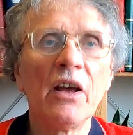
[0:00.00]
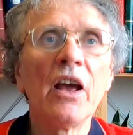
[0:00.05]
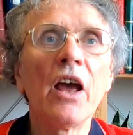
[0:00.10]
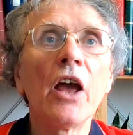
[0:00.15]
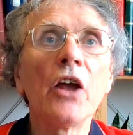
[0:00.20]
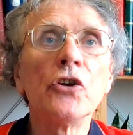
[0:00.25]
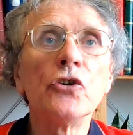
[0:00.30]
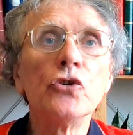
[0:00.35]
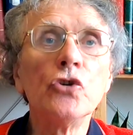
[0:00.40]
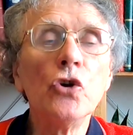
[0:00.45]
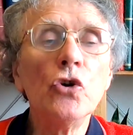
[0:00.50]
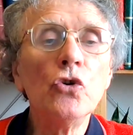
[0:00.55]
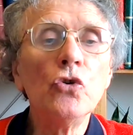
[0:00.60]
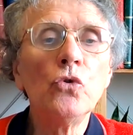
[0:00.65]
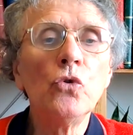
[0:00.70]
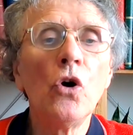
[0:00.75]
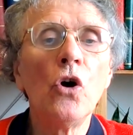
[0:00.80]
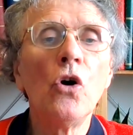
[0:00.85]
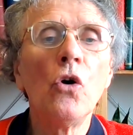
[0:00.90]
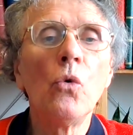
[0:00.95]
a
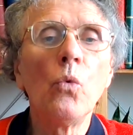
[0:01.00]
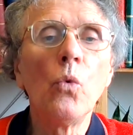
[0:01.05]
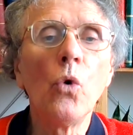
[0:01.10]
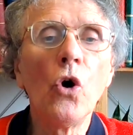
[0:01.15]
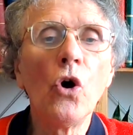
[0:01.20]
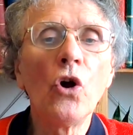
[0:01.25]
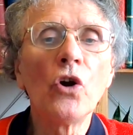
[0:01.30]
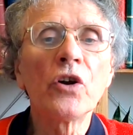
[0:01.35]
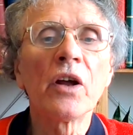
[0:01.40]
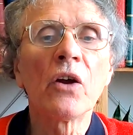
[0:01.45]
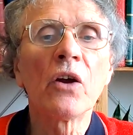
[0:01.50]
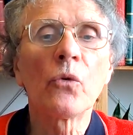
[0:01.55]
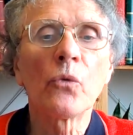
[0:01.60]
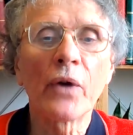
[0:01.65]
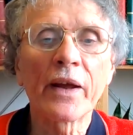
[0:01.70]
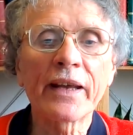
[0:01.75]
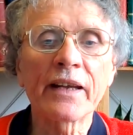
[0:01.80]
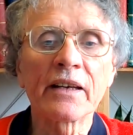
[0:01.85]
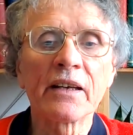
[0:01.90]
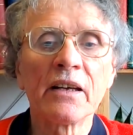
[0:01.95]
new world
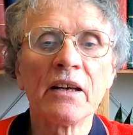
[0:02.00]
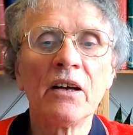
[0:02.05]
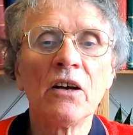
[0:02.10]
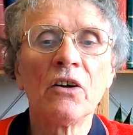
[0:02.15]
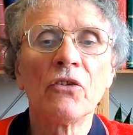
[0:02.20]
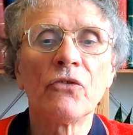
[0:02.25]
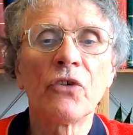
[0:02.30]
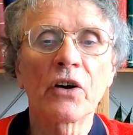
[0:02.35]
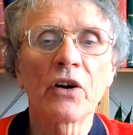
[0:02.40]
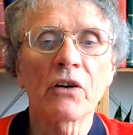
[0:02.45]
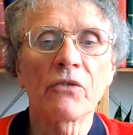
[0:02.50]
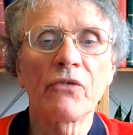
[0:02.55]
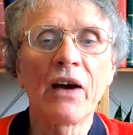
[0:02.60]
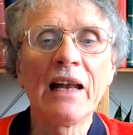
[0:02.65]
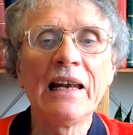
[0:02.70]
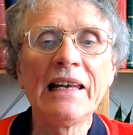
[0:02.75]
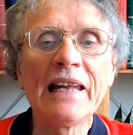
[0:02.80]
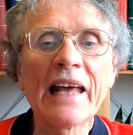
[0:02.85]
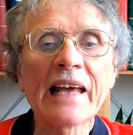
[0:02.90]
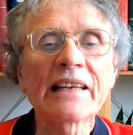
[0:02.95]
record for a
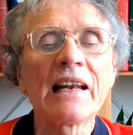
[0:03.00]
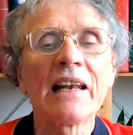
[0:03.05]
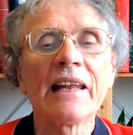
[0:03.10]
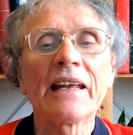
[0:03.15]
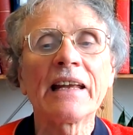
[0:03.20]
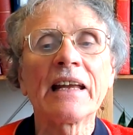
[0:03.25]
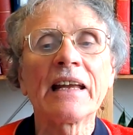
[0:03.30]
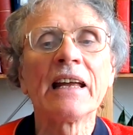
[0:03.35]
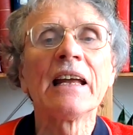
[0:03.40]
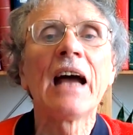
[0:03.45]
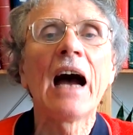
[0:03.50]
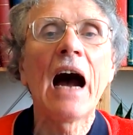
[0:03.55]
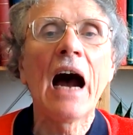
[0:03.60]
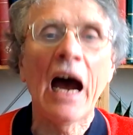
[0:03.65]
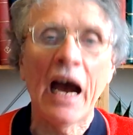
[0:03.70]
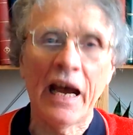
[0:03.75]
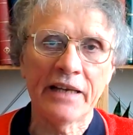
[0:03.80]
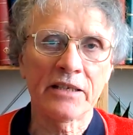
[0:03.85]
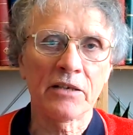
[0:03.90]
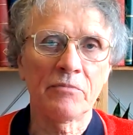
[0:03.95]
philately
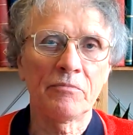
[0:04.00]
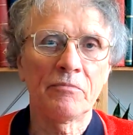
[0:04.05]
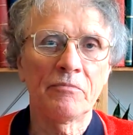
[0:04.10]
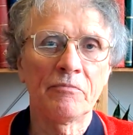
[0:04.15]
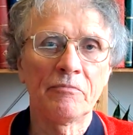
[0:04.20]
item.